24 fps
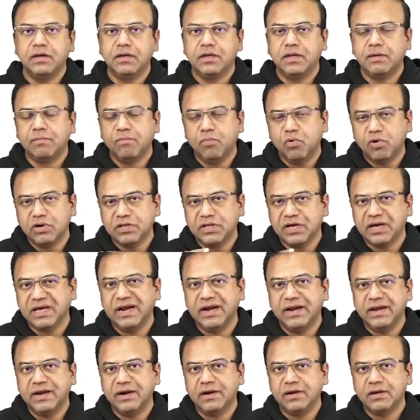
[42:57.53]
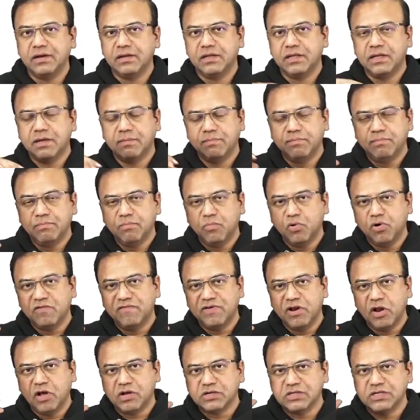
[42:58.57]
the more the gradient, the more
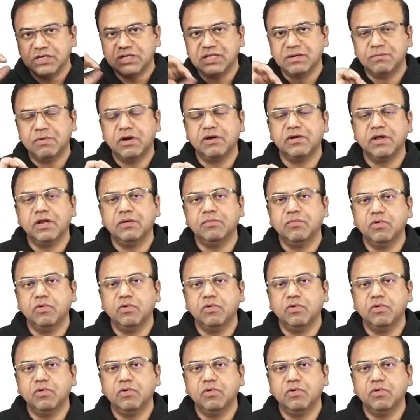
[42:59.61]
velocity the blood will